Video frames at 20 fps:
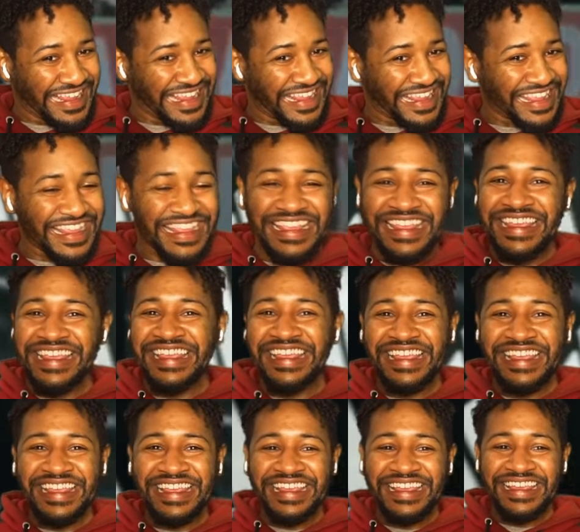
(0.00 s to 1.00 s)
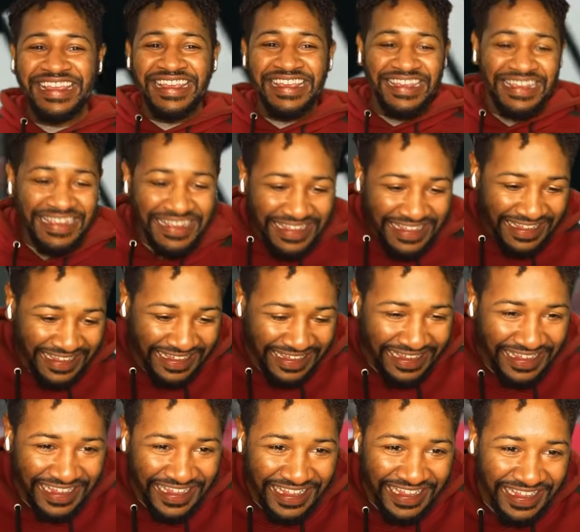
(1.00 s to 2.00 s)
Milner-Skudder was going to be coming in
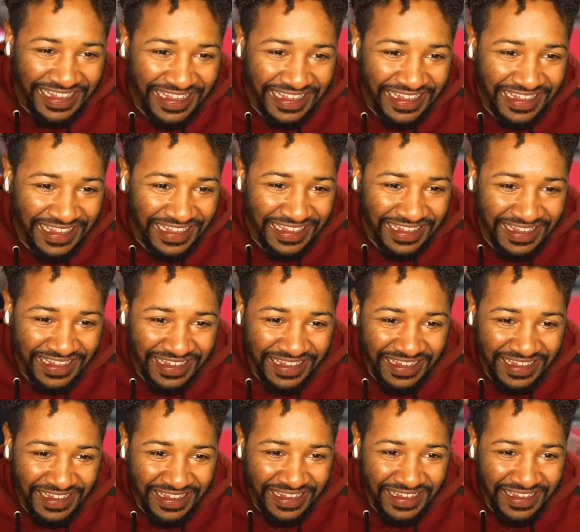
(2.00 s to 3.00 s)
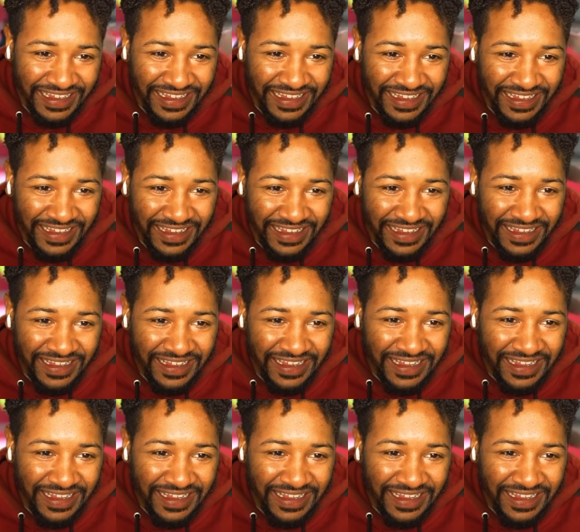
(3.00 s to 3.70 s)
that direction, but not precisely where...